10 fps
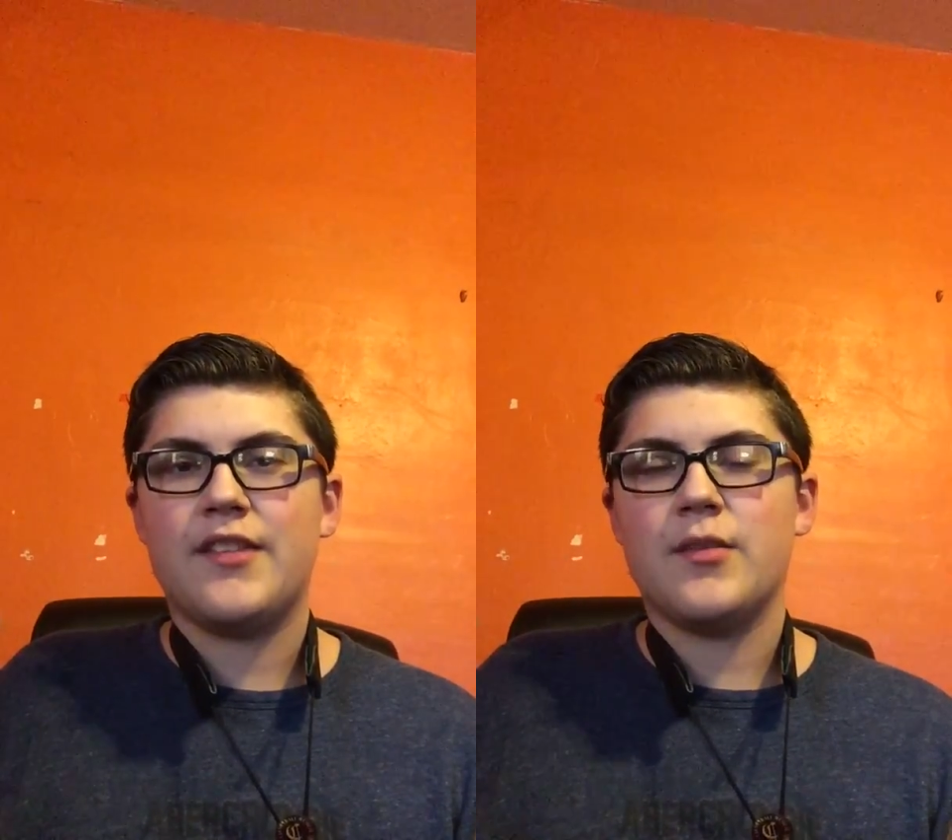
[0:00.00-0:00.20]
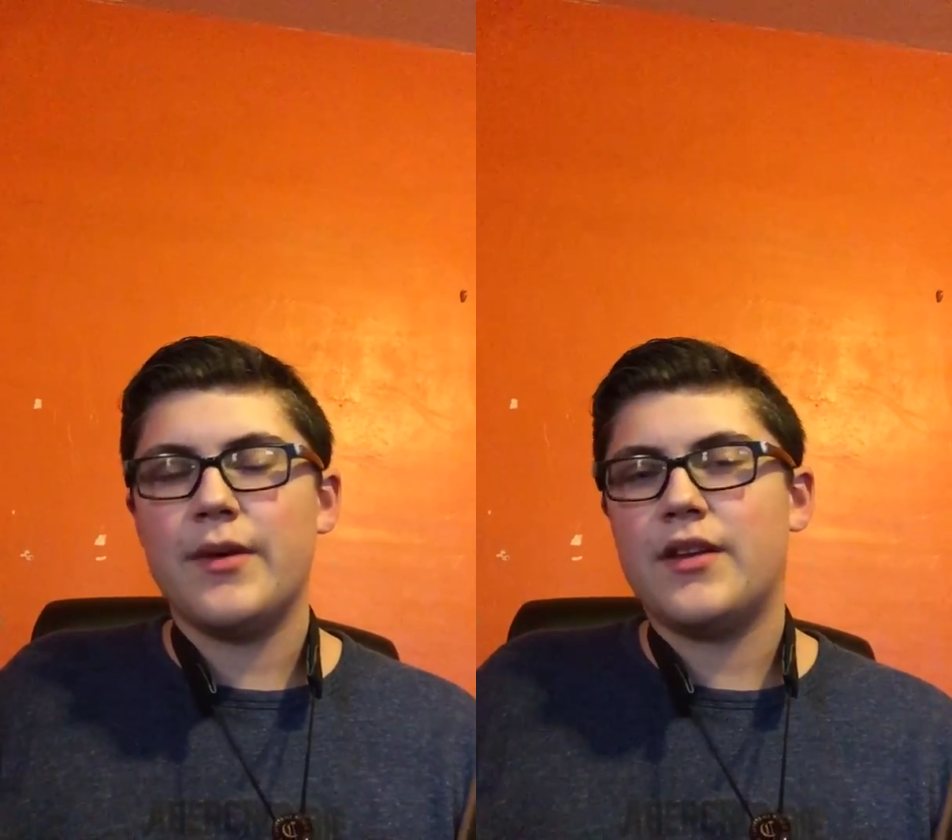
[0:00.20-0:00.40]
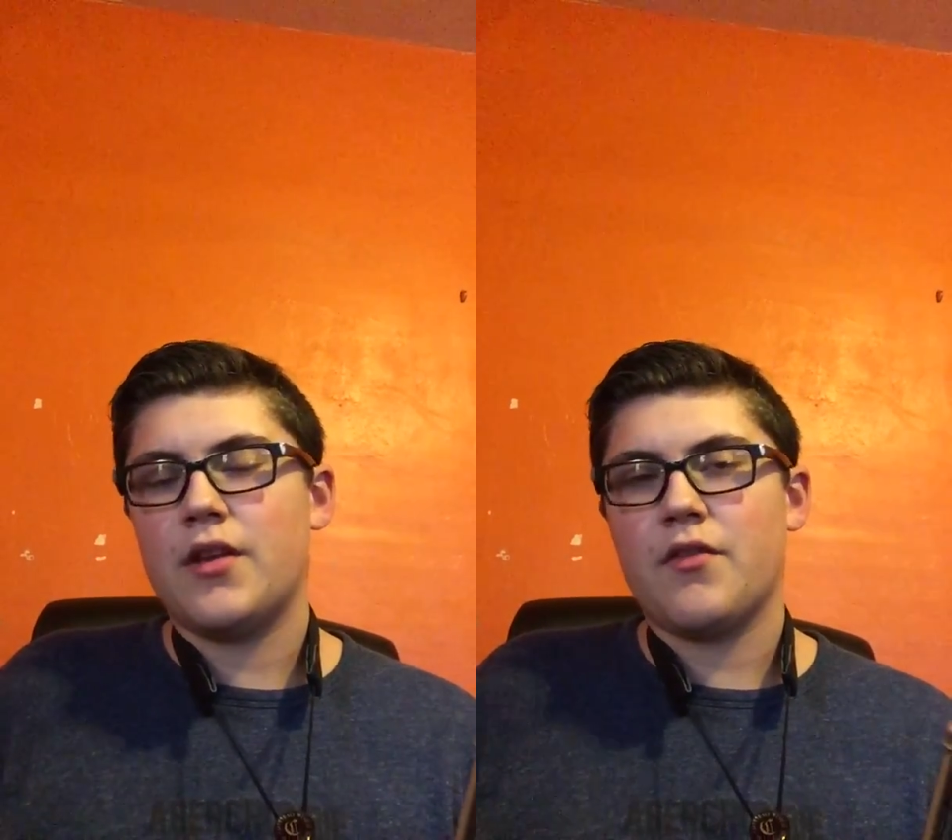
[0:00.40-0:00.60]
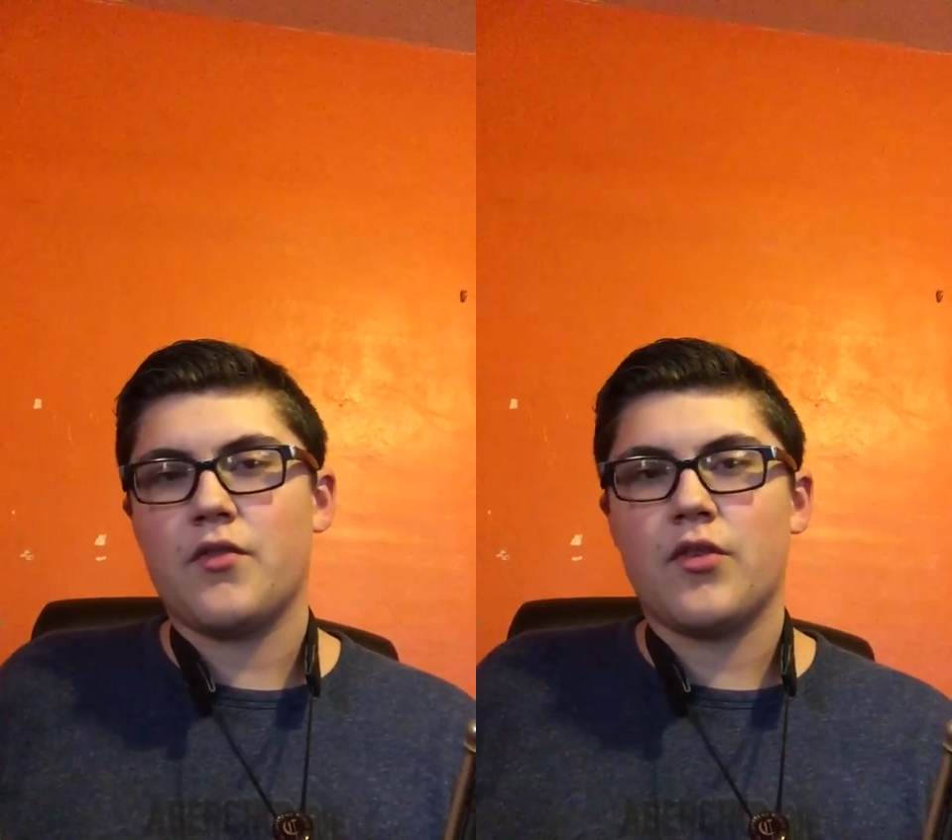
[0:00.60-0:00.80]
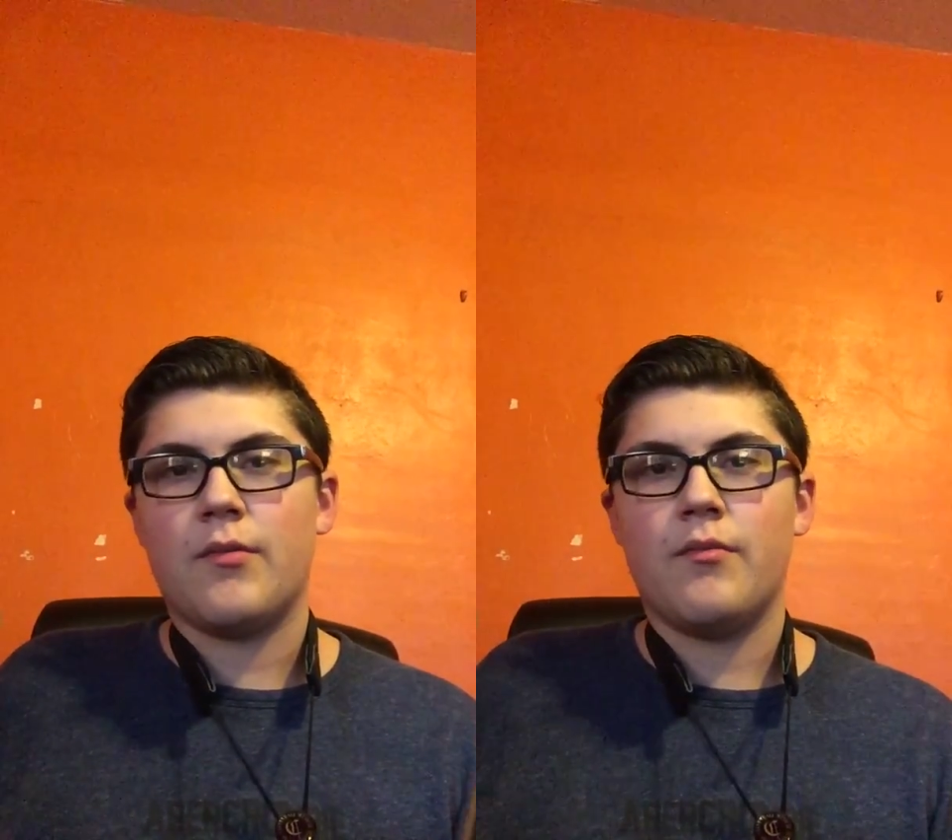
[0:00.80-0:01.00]
is a bit
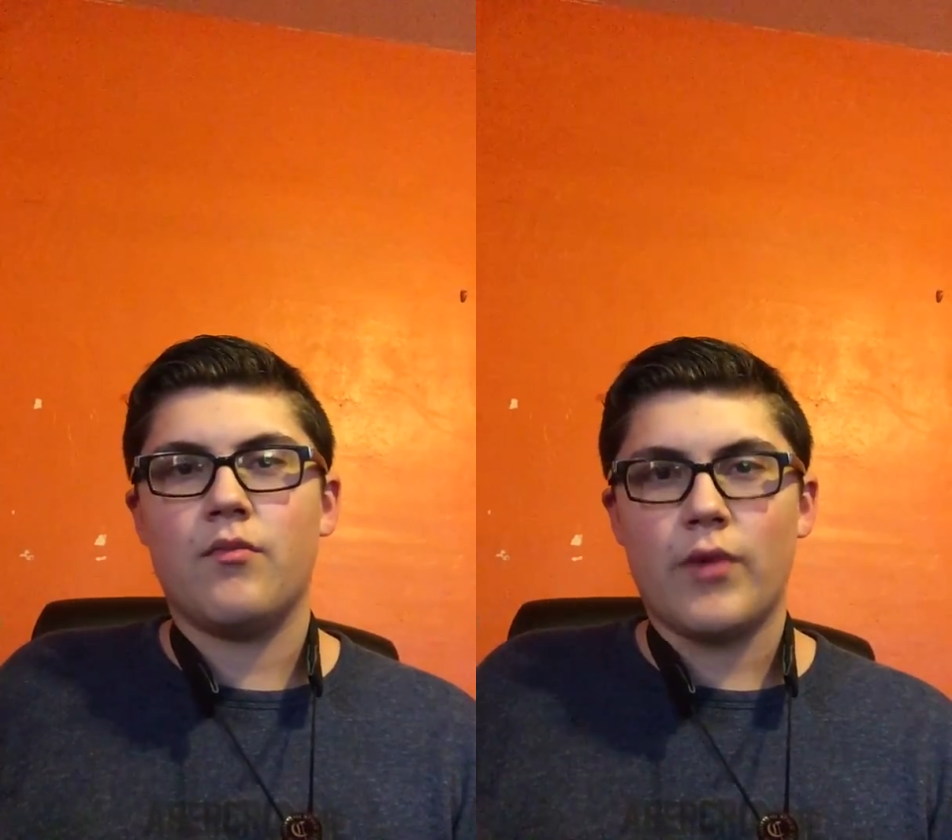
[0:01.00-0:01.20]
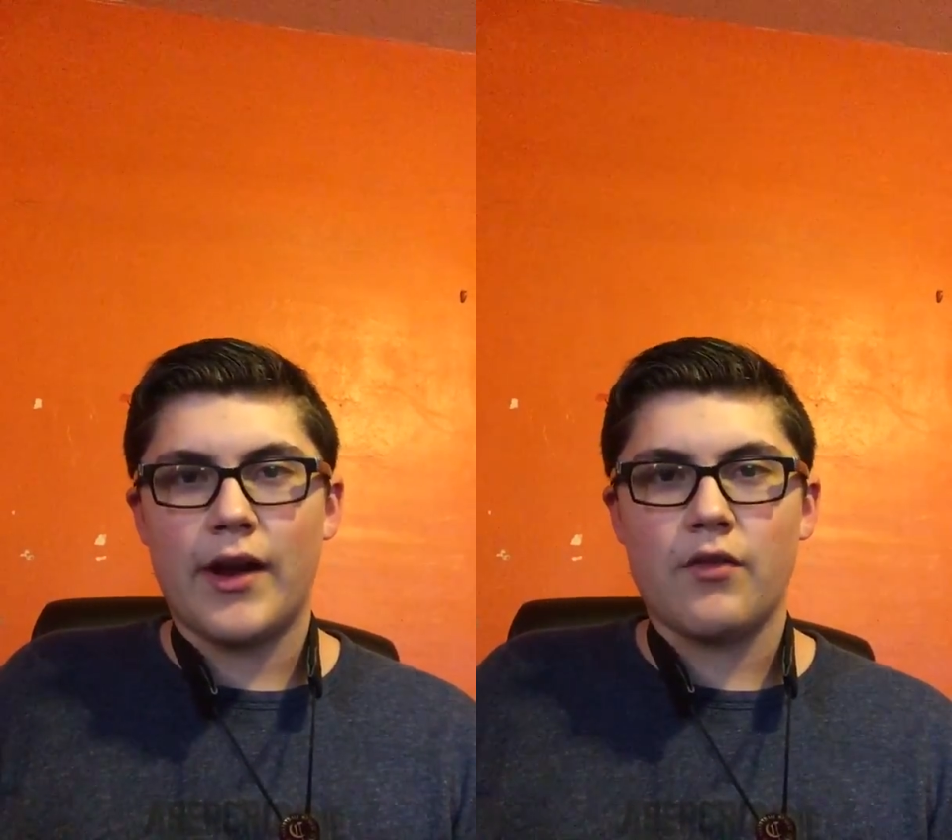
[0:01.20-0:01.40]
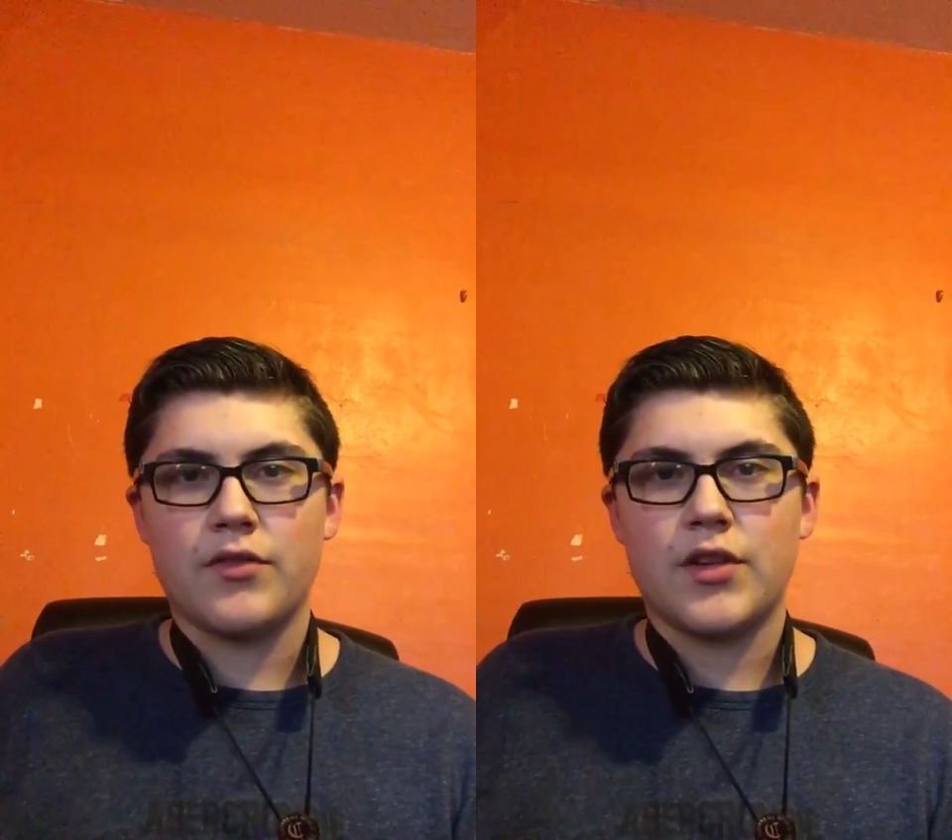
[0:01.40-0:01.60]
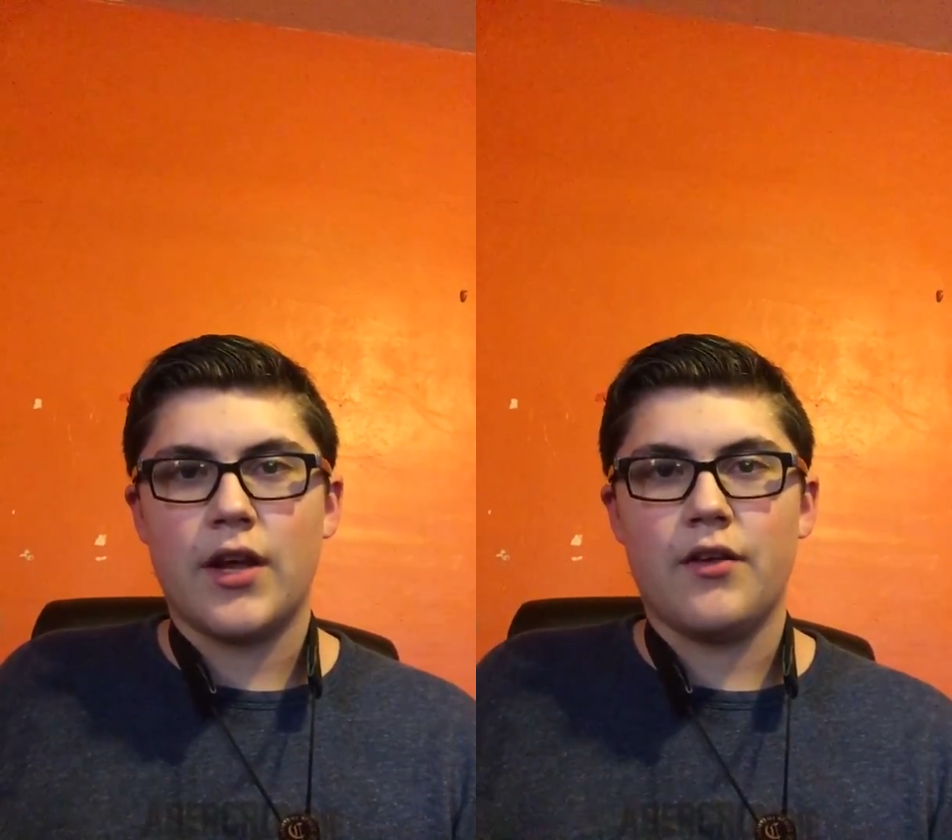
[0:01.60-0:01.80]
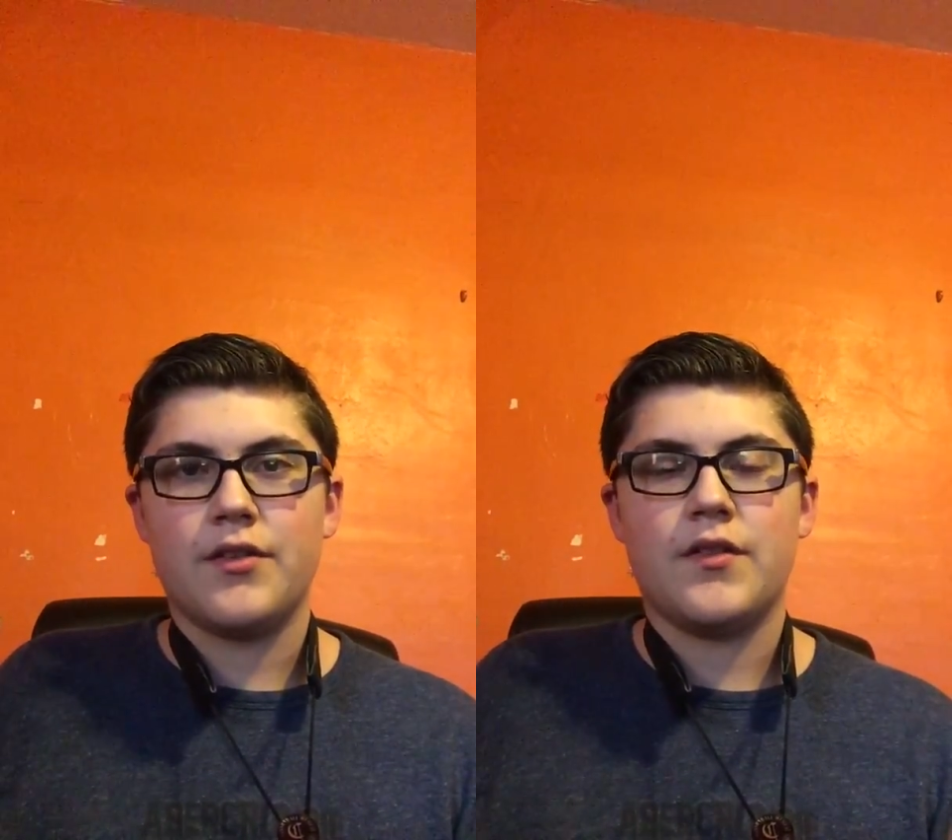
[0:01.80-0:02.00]
different from regular
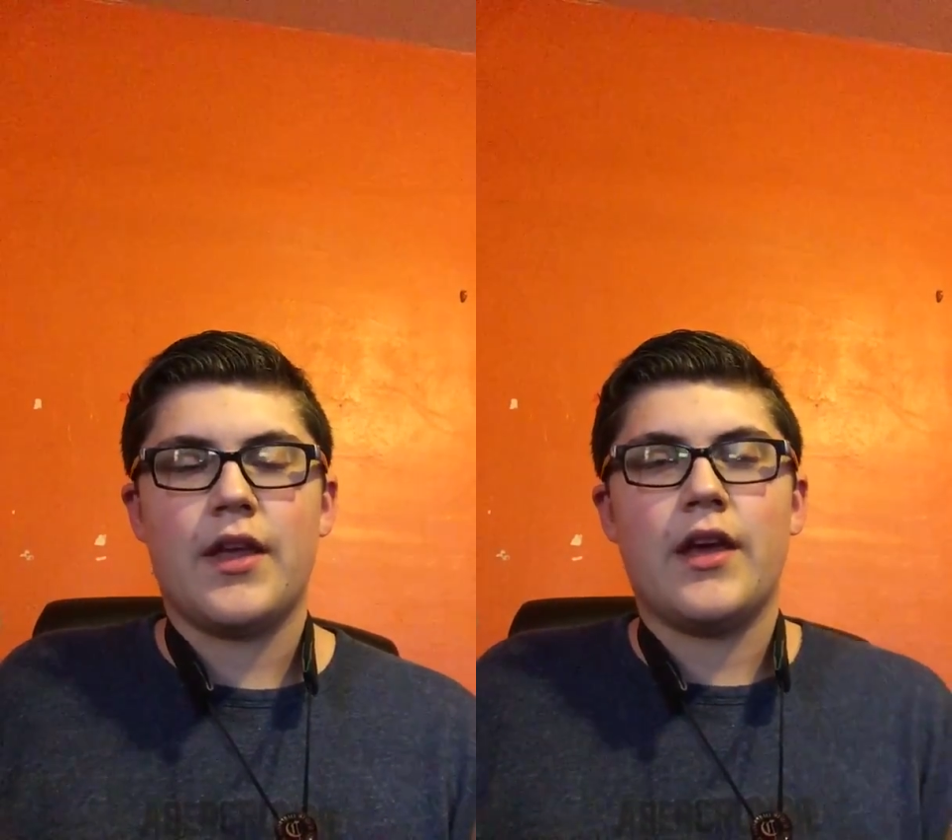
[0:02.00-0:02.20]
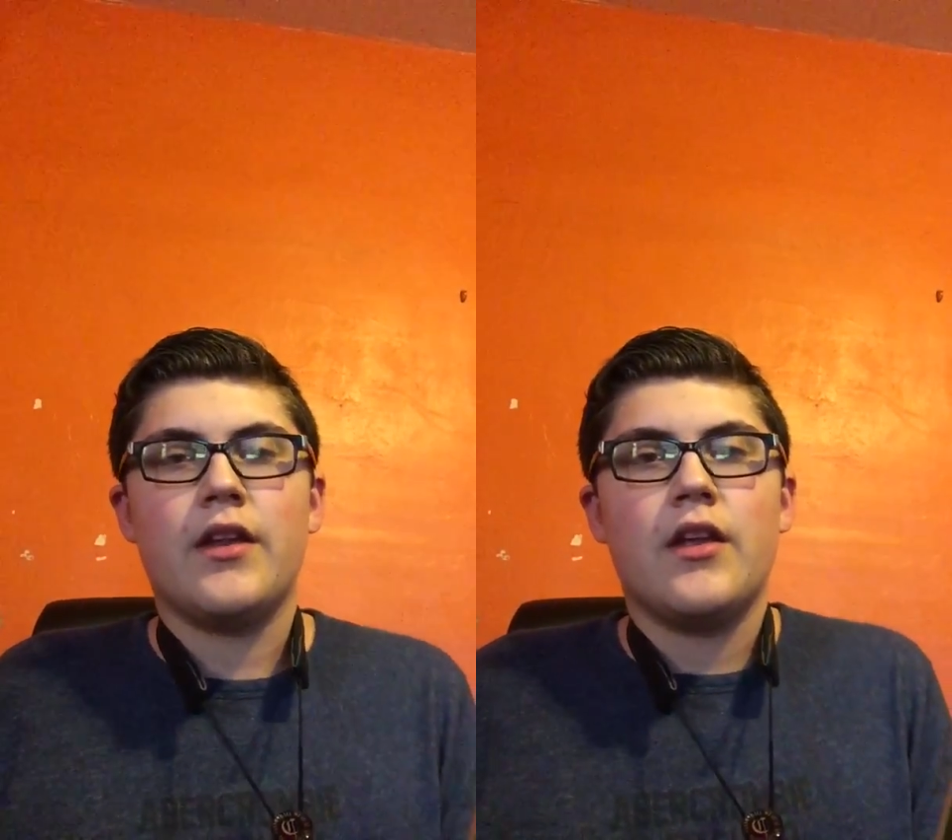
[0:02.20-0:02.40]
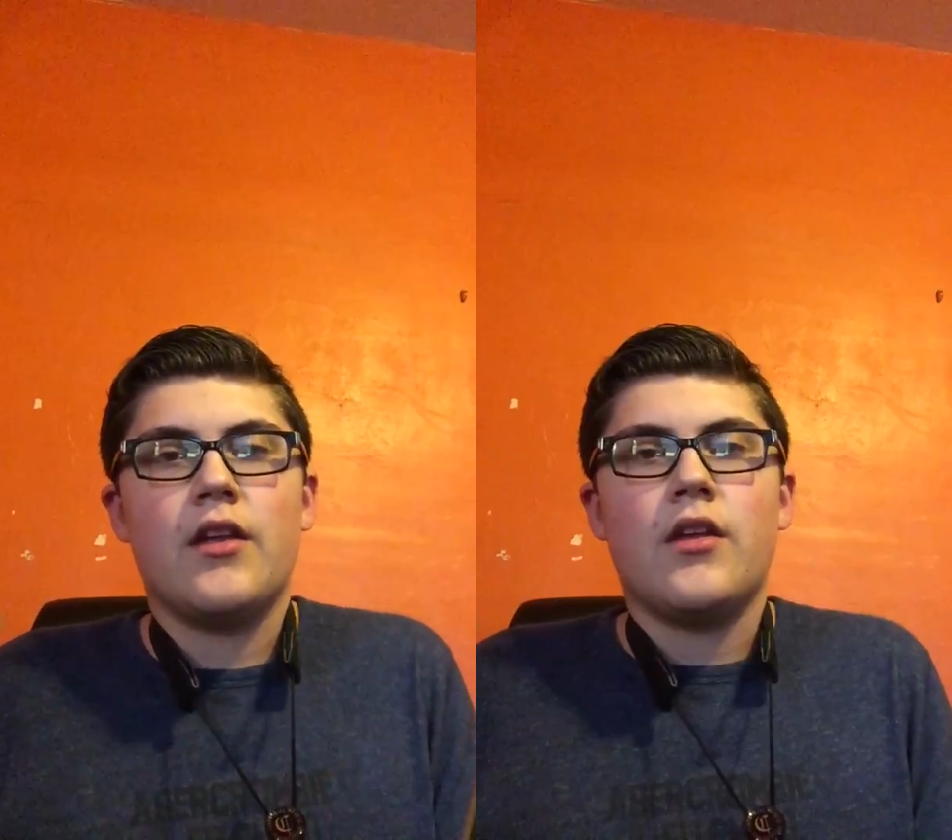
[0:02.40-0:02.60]
scales in that